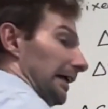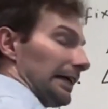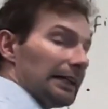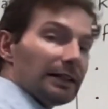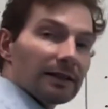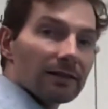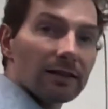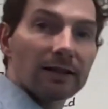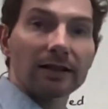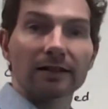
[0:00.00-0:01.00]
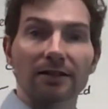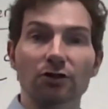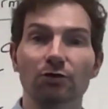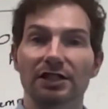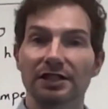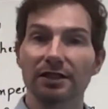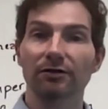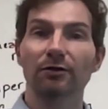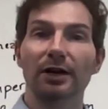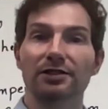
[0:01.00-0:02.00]
heat that is
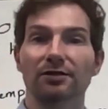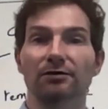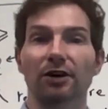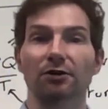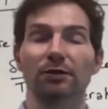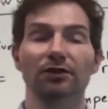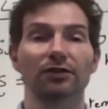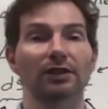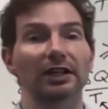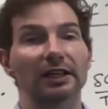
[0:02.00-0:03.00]
received by the environment,